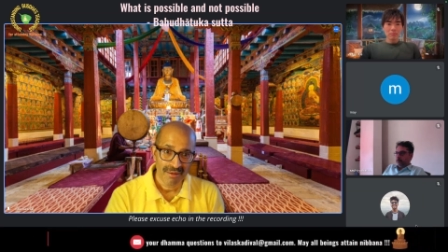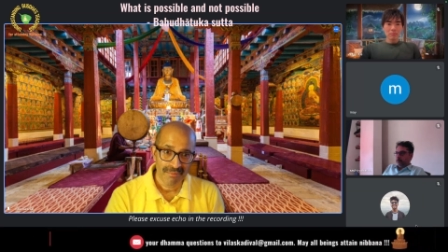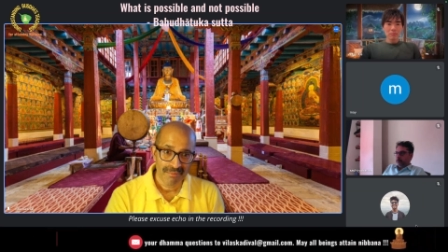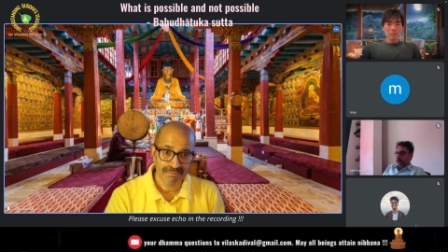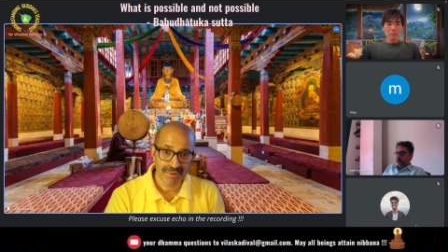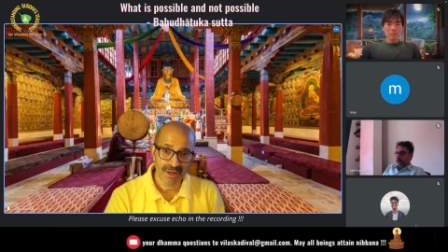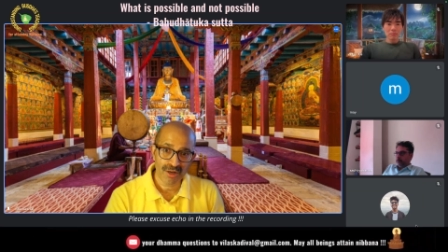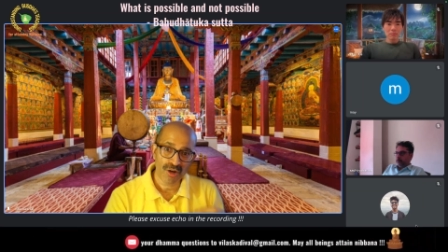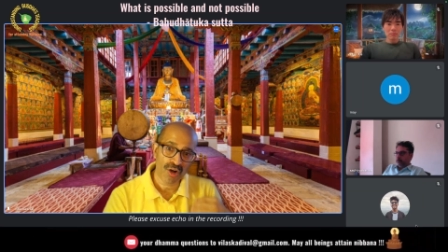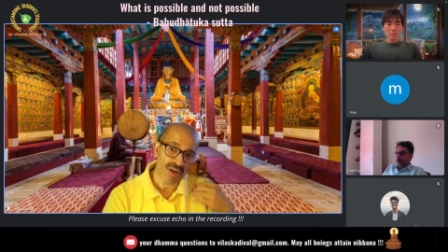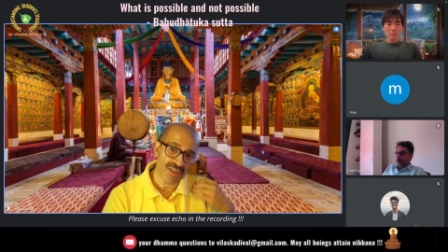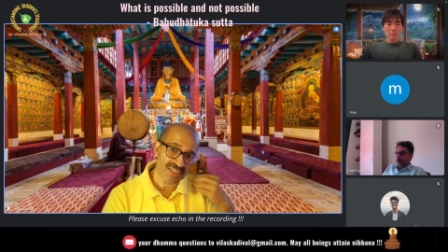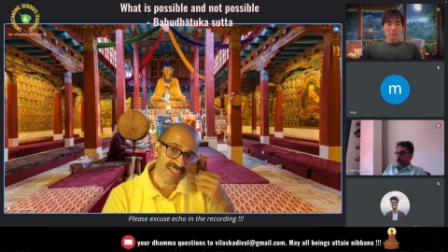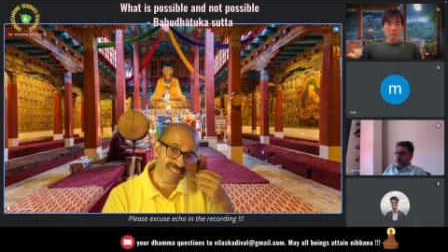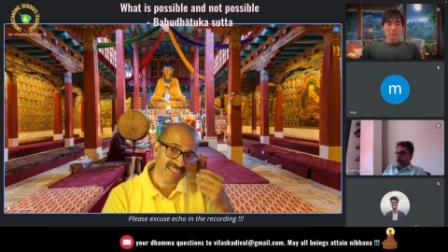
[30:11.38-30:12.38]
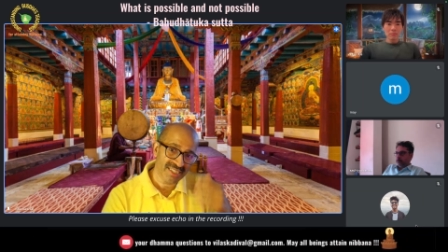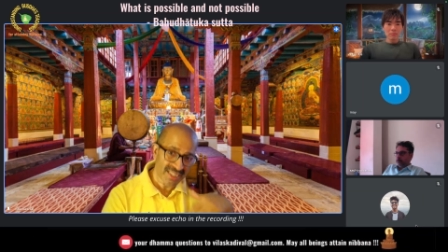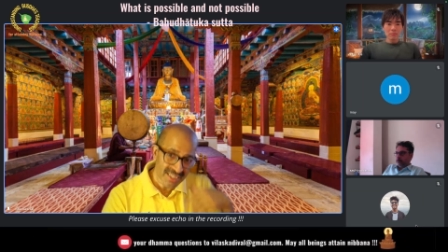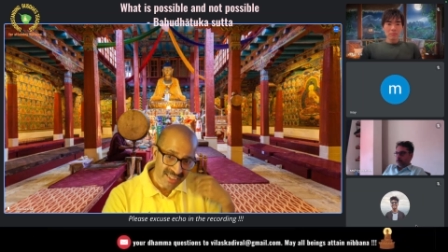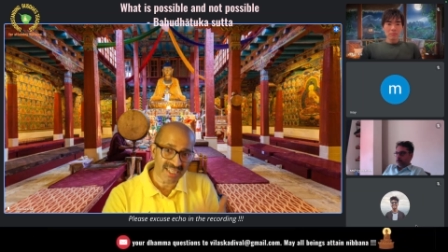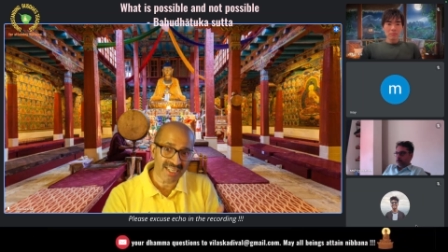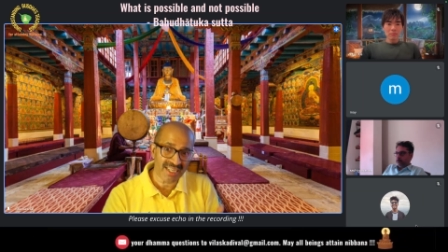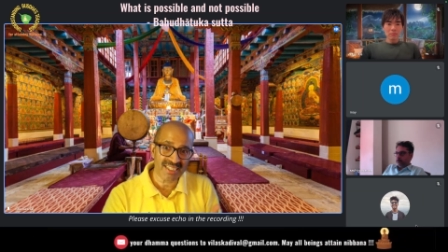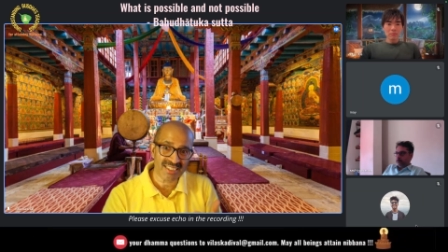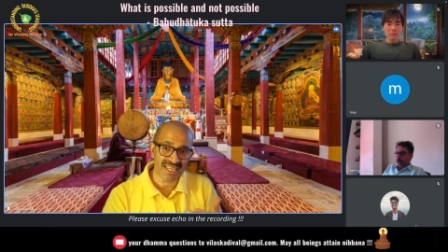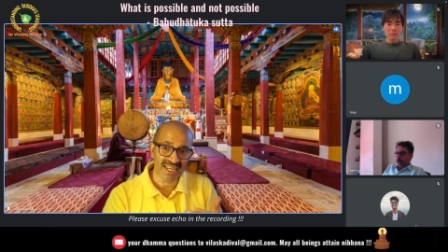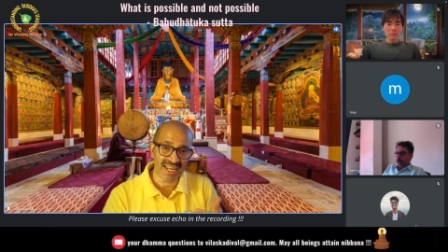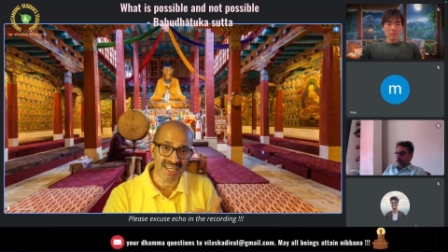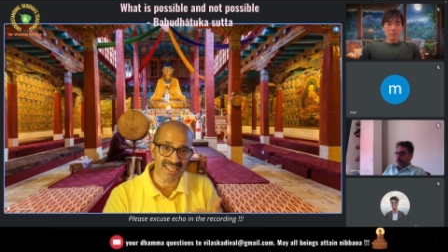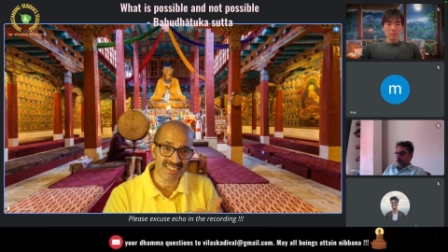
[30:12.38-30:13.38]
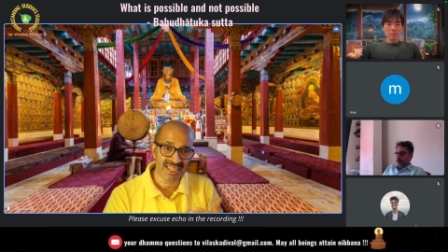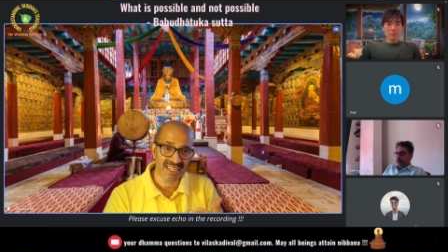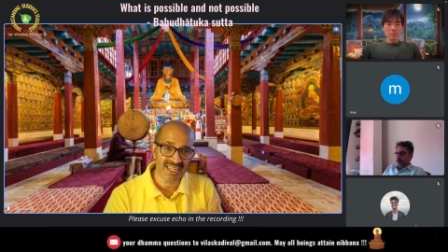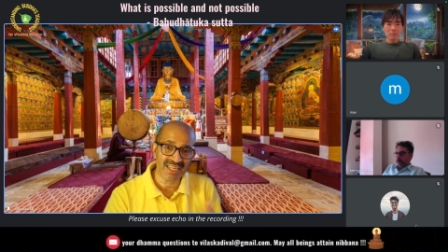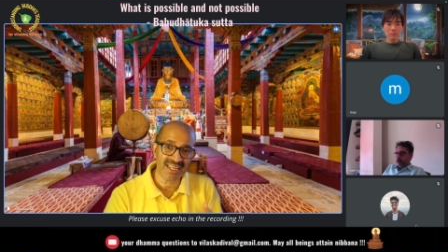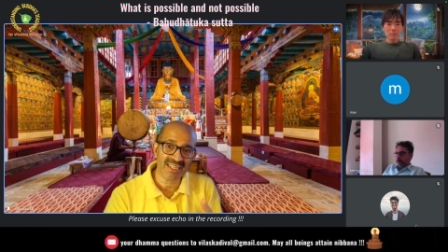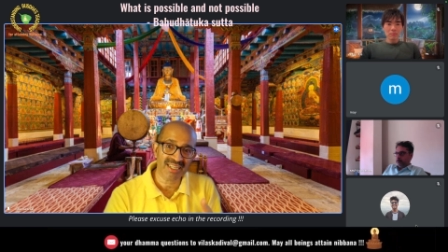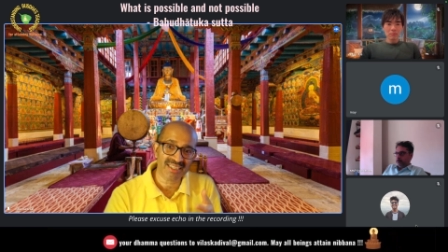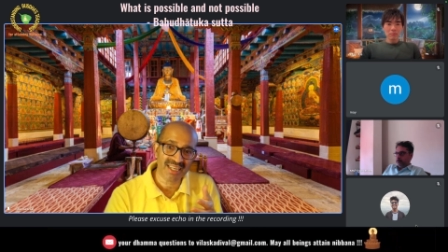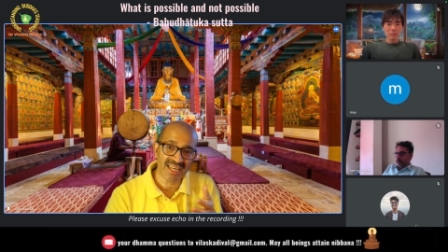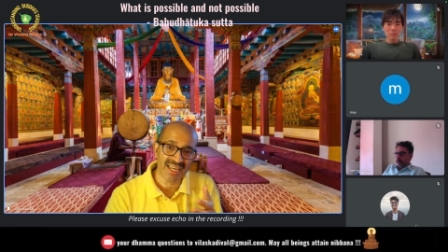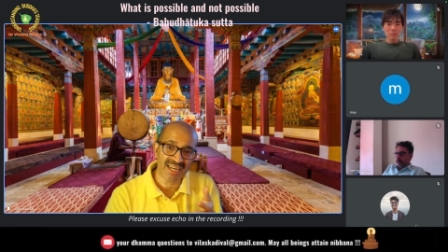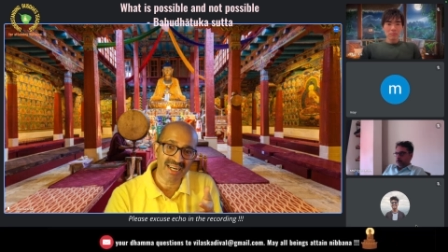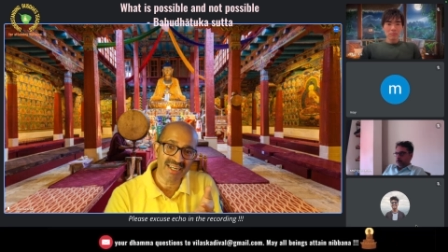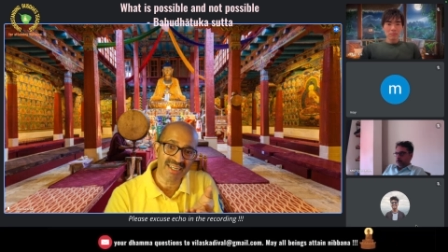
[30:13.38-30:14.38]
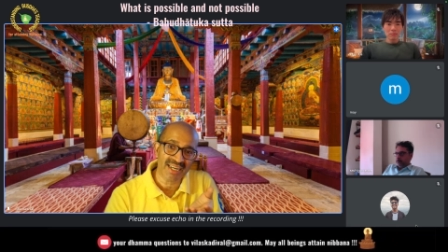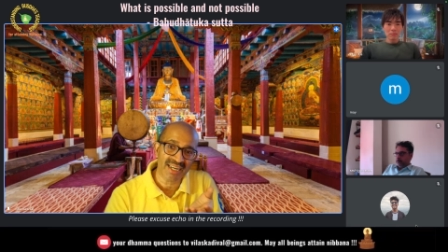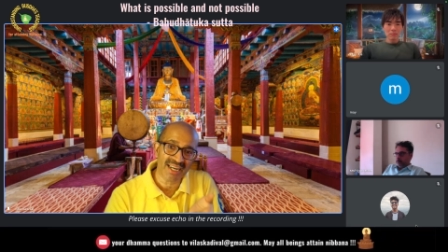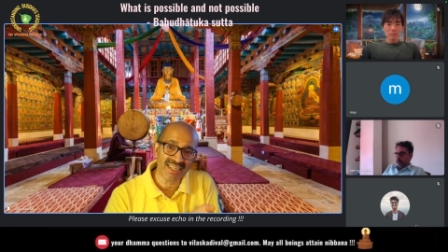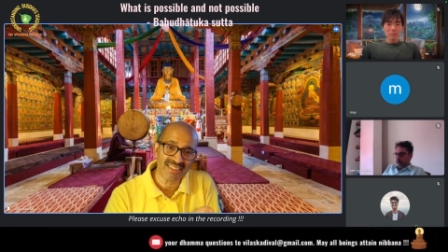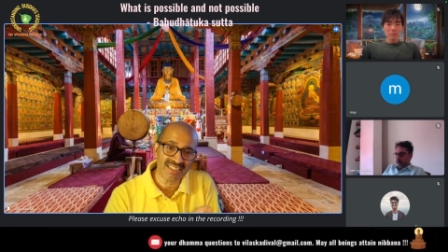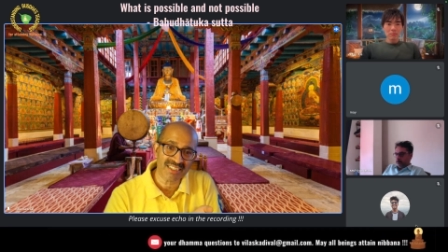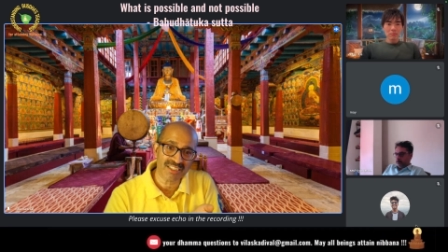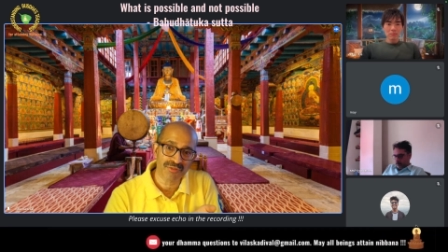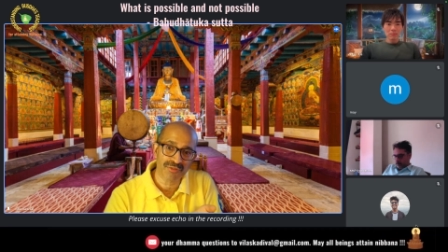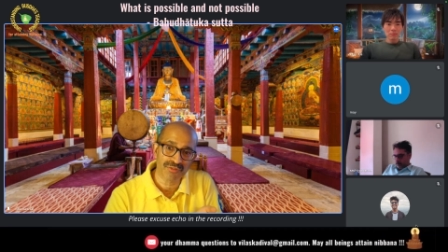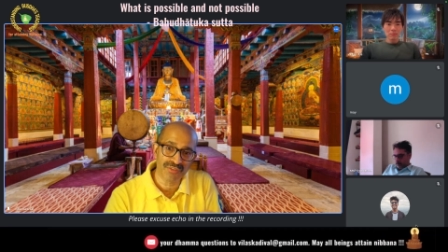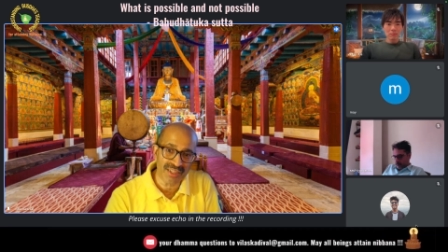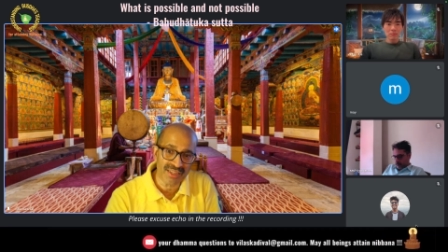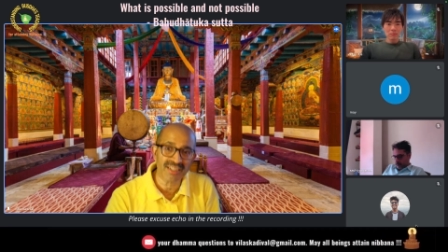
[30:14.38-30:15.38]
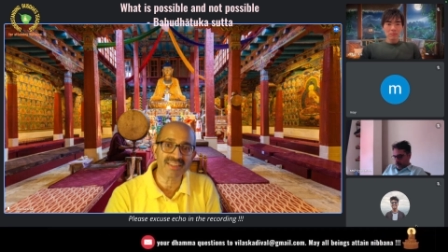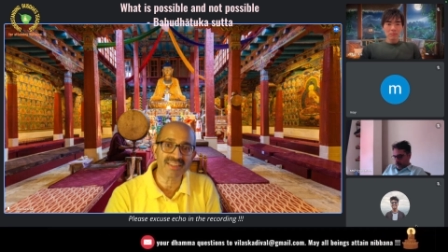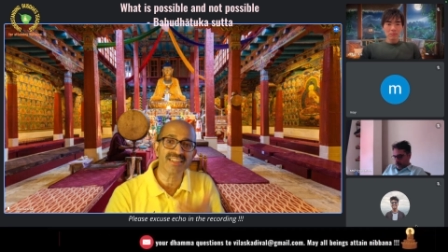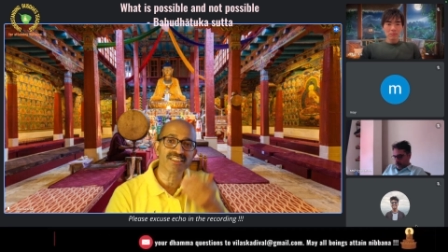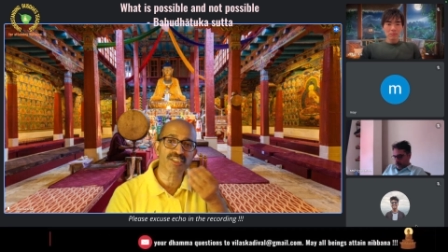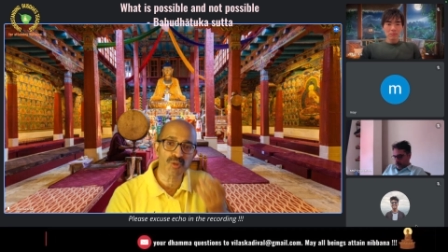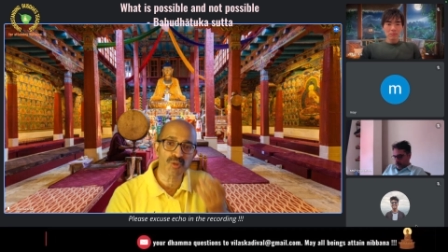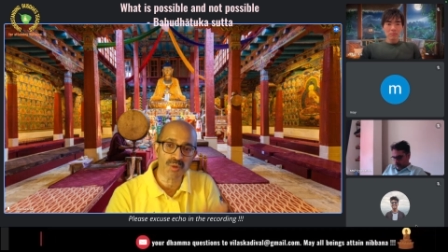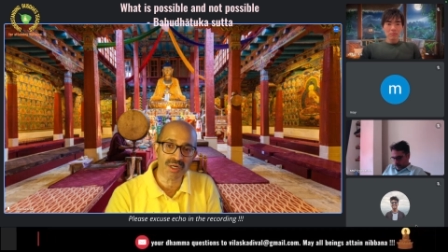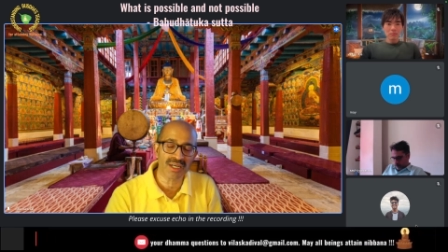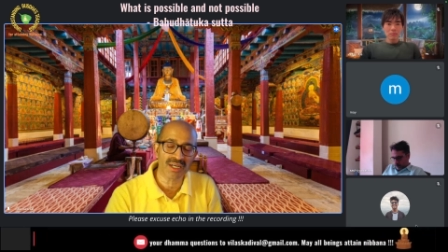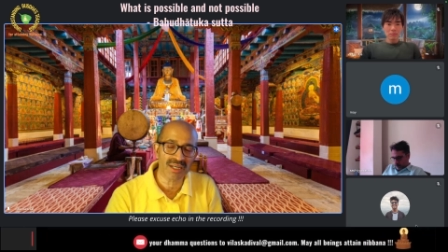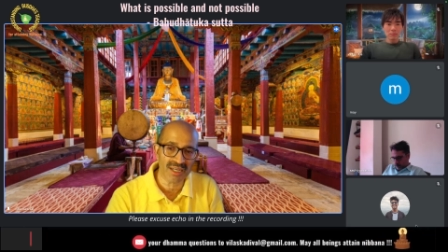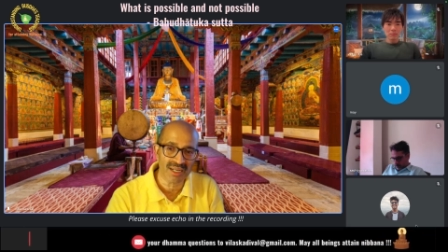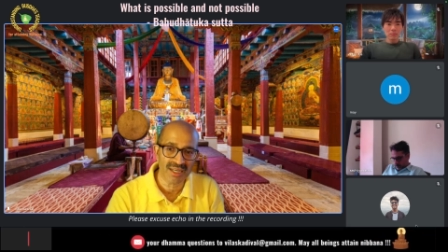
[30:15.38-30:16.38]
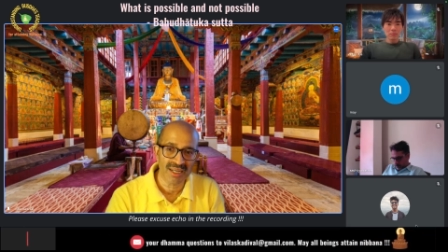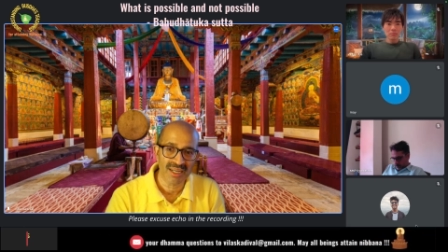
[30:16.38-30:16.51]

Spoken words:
Because chitta is arising, it arises with the sukha